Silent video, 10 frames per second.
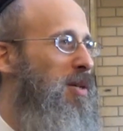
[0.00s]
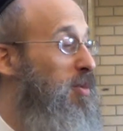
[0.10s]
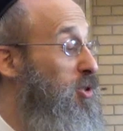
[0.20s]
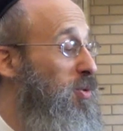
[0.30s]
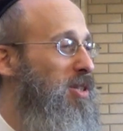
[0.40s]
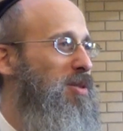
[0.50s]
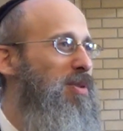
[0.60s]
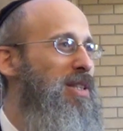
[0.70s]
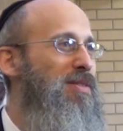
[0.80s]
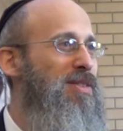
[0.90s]
But Judaism
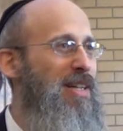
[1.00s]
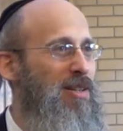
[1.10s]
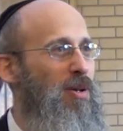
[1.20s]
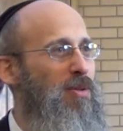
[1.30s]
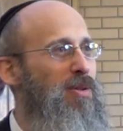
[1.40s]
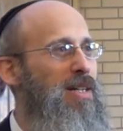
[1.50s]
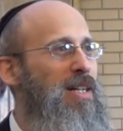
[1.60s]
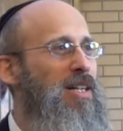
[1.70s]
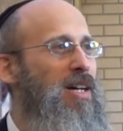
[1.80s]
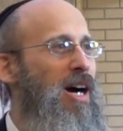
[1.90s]
believes that no,
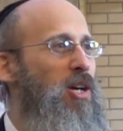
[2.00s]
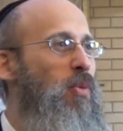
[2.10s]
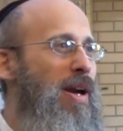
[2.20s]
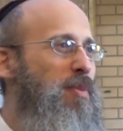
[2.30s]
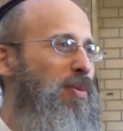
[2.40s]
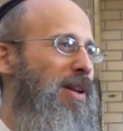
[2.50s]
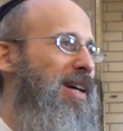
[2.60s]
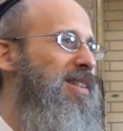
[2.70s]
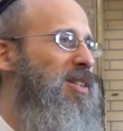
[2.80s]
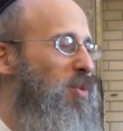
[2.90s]
God already
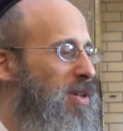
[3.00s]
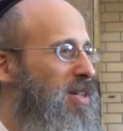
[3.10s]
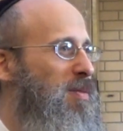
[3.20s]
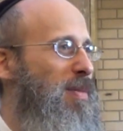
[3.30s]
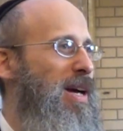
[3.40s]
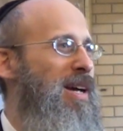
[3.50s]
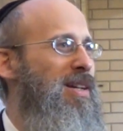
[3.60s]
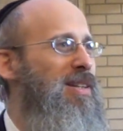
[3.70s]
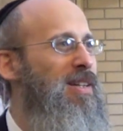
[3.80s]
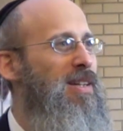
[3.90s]
planted within
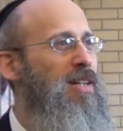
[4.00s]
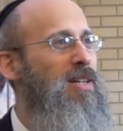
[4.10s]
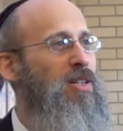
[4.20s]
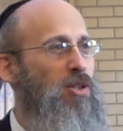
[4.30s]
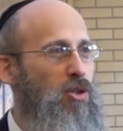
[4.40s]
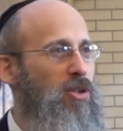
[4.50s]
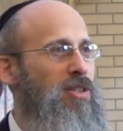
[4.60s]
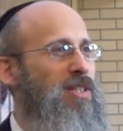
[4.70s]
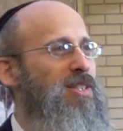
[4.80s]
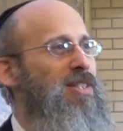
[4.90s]
man
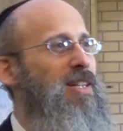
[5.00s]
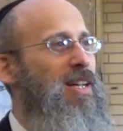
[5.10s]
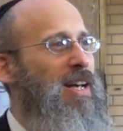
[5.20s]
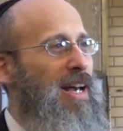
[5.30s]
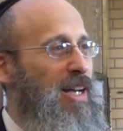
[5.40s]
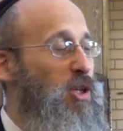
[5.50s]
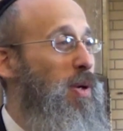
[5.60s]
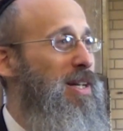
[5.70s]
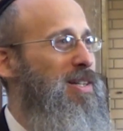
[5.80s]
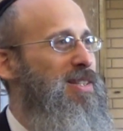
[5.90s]
goodness and
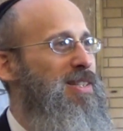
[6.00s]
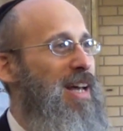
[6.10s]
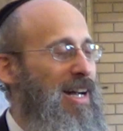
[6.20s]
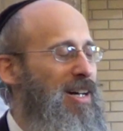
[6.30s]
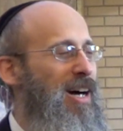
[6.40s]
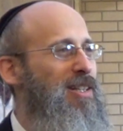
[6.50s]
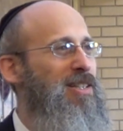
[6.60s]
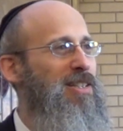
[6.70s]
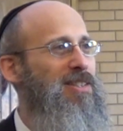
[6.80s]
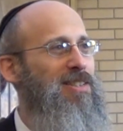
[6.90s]
greatness and
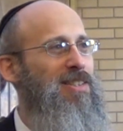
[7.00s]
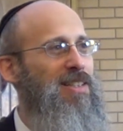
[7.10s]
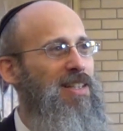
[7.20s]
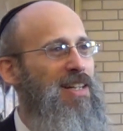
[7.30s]
godliness,